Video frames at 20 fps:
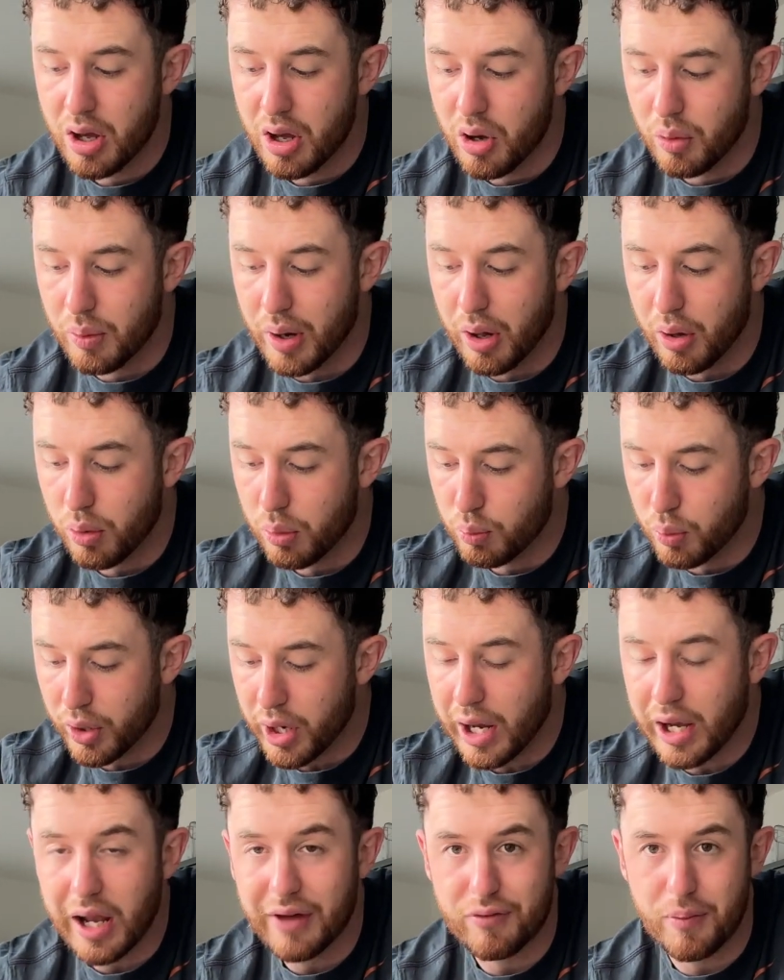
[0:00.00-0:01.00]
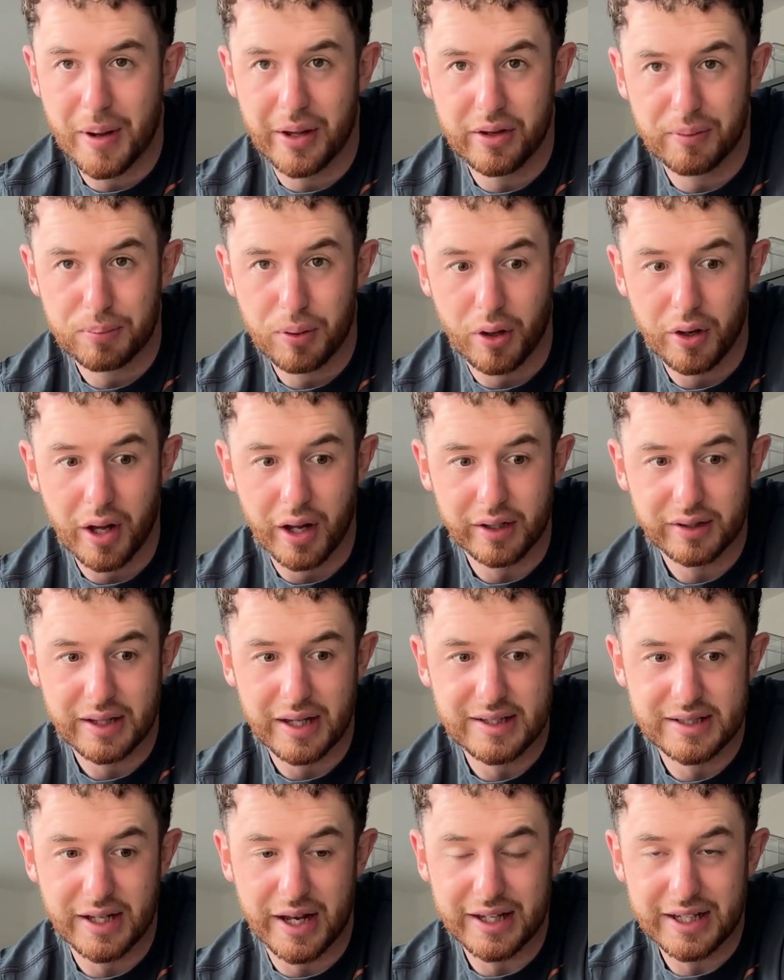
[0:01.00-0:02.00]
Well, what I love about the product
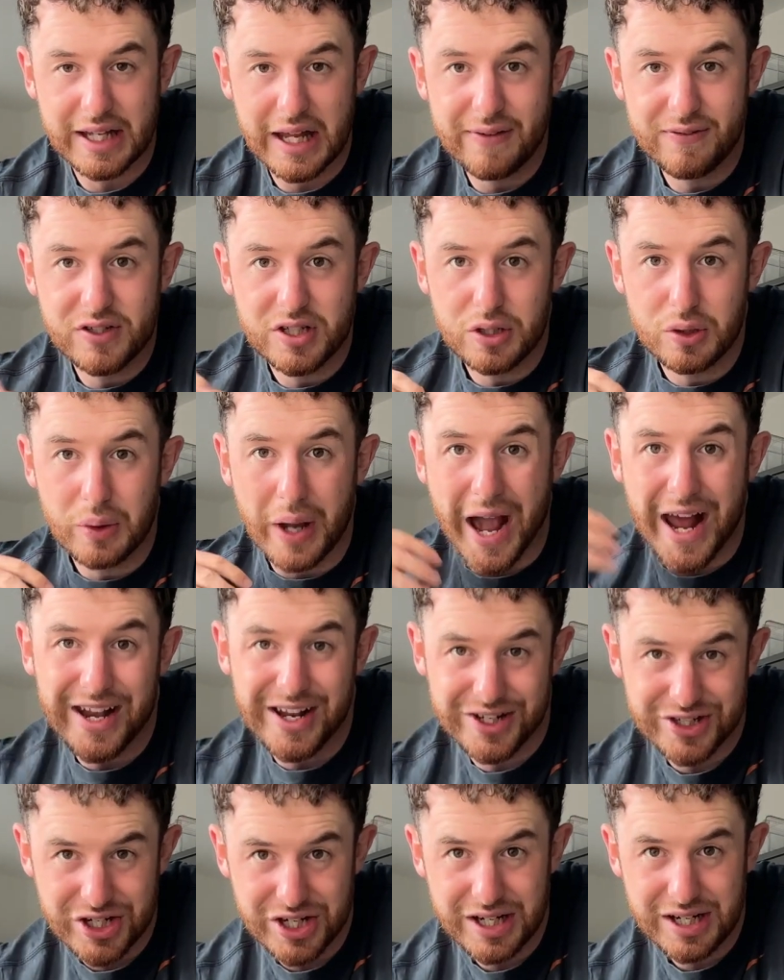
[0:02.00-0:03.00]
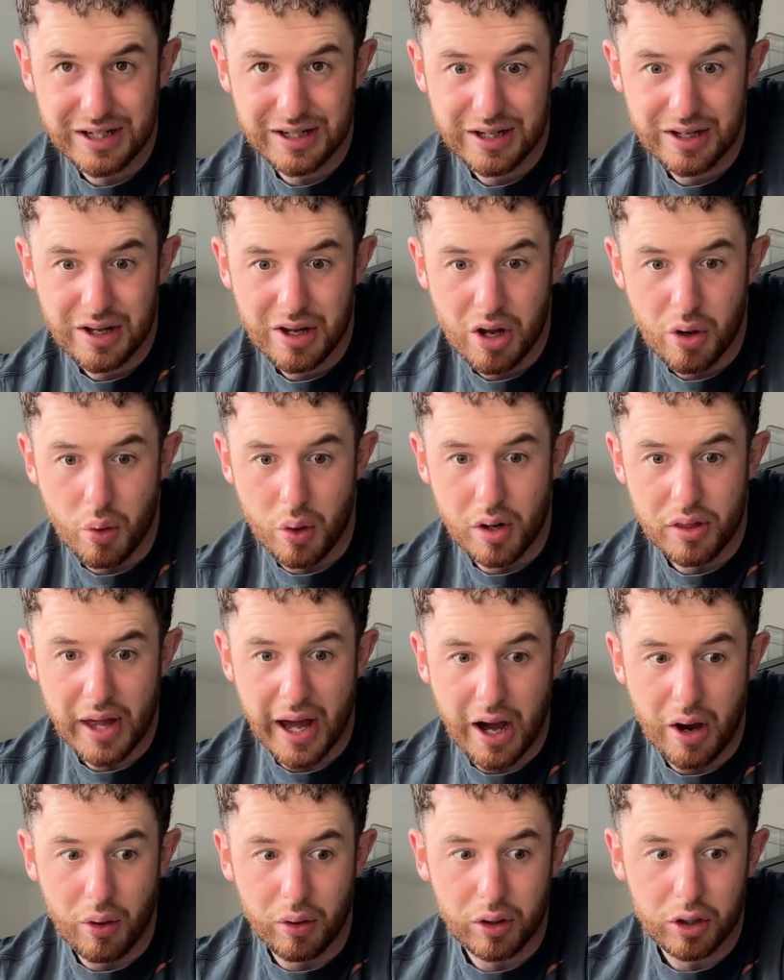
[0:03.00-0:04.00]
is that it gives you energy
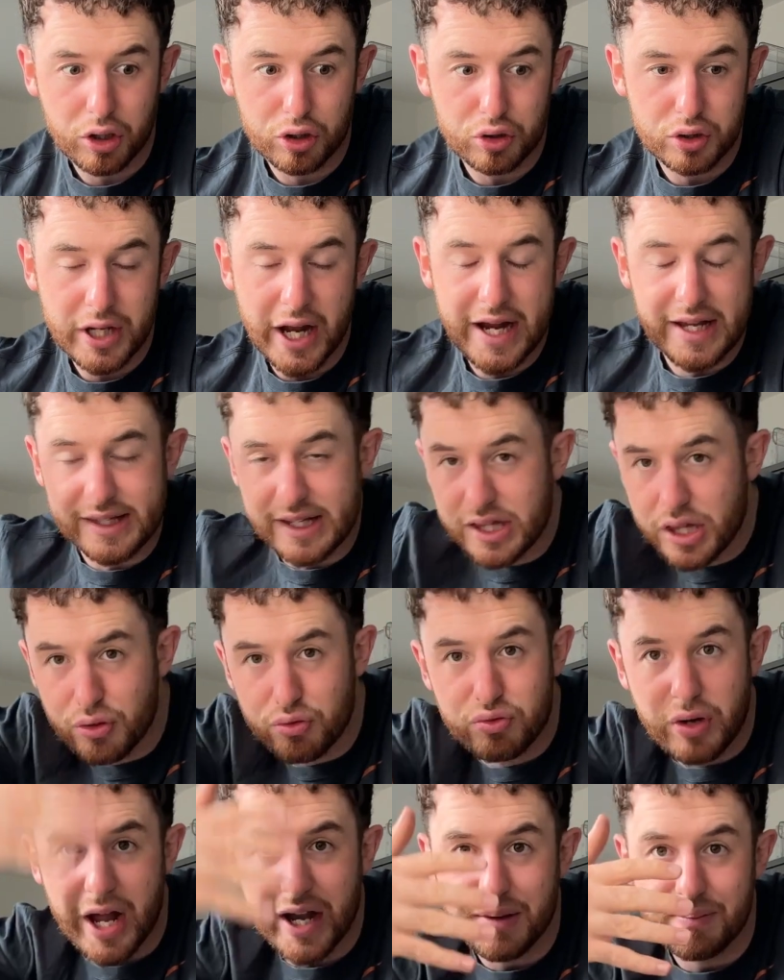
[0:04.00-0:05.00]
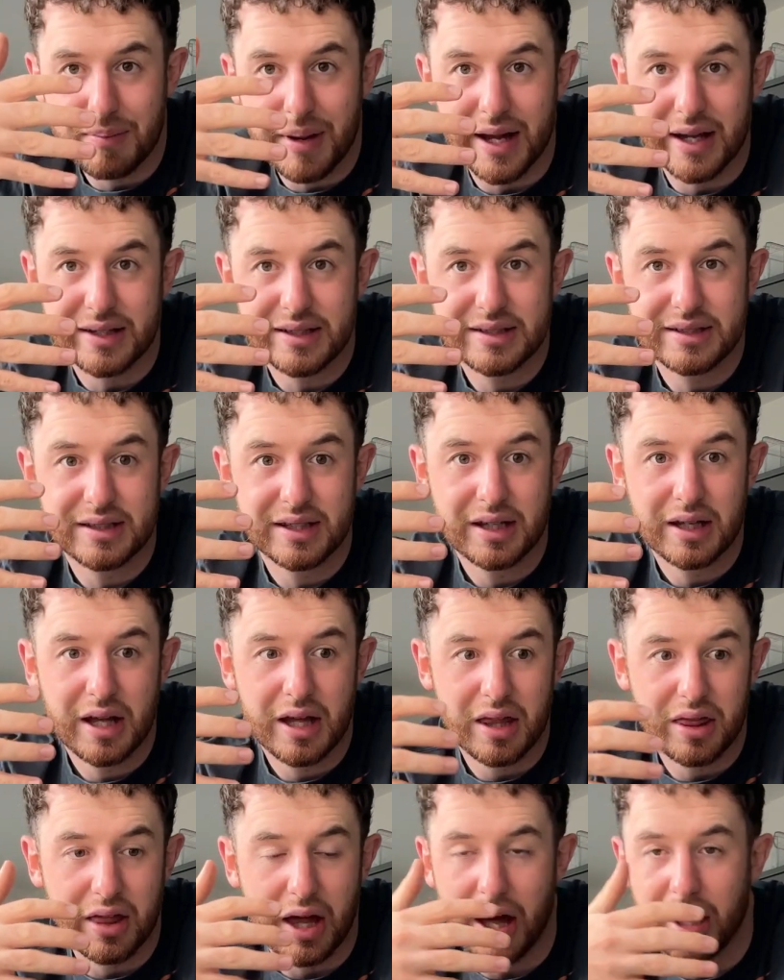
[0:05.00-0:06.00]
without creating the red mist
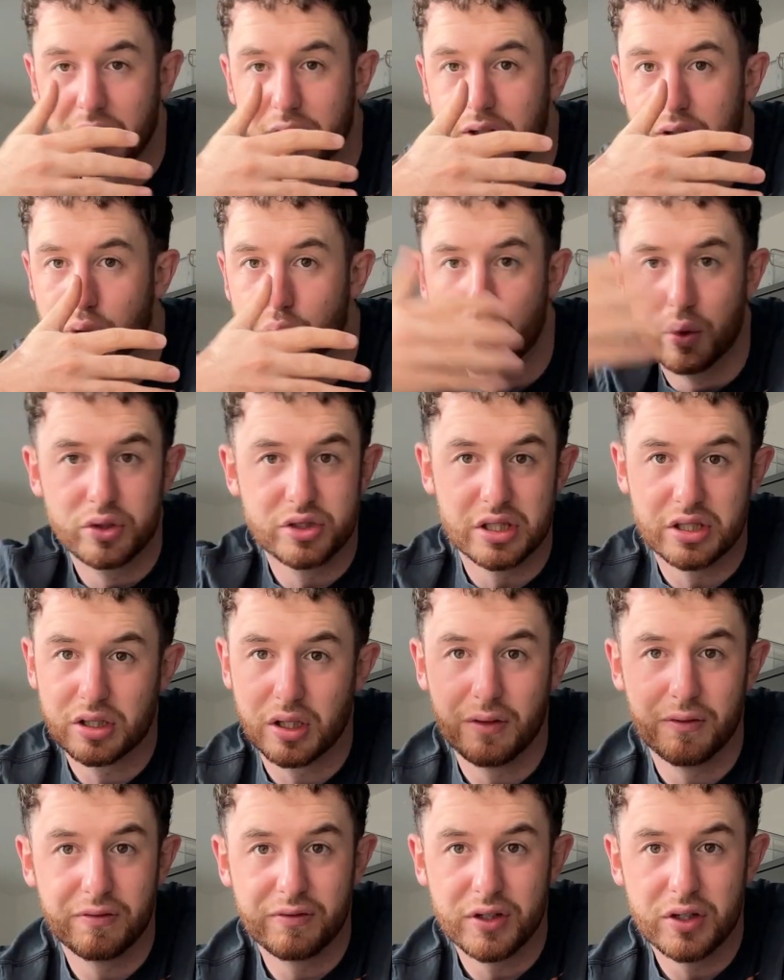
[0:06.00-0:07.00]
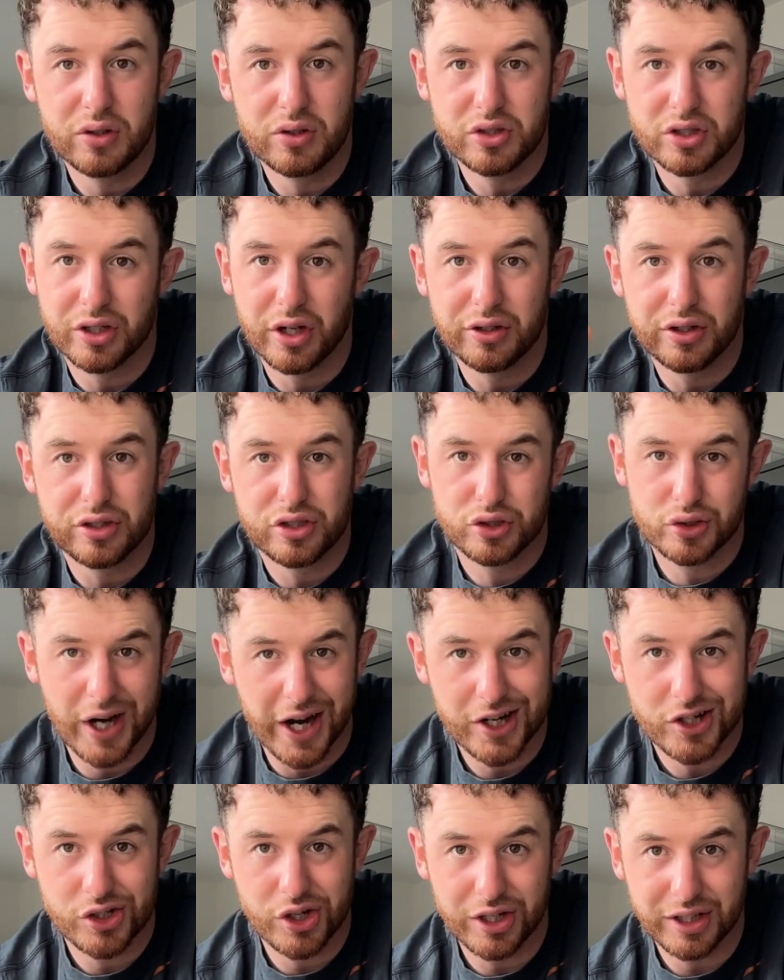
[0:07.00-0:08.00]
that causes confusion and
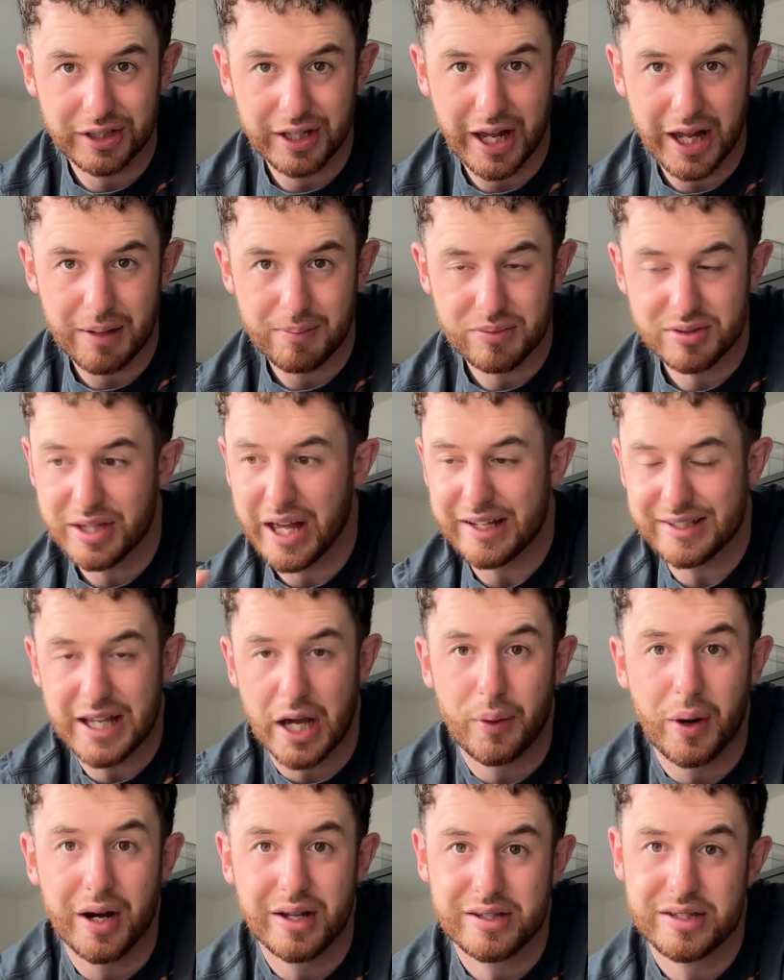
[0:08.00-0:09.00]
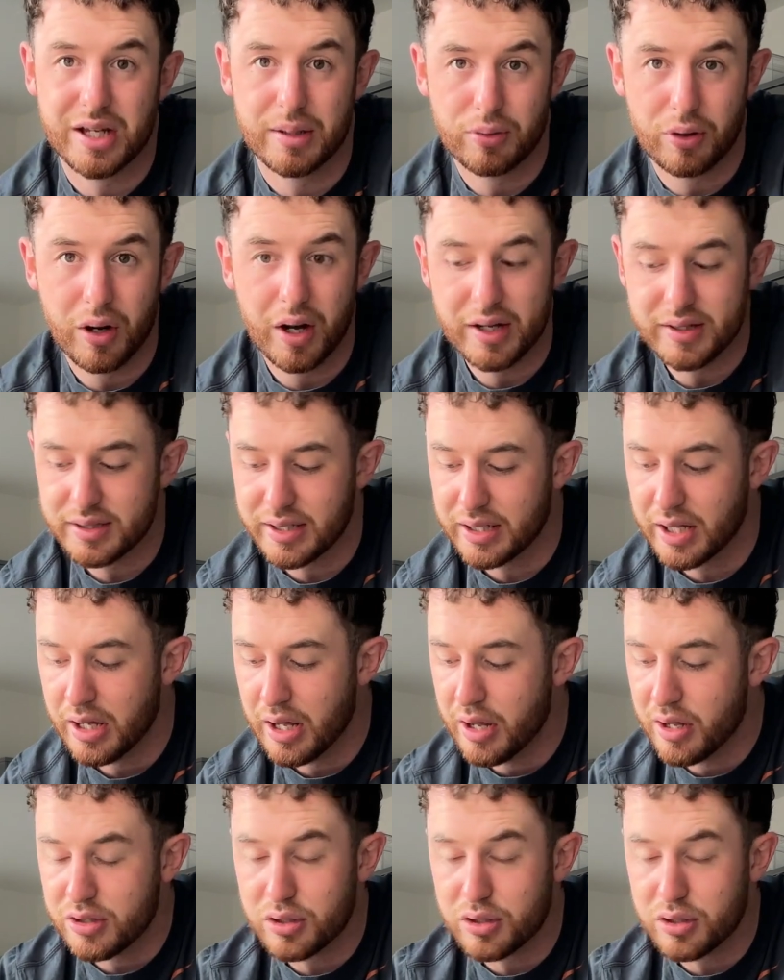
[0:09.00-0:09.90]
distraction in games. That's how I'd summarize it.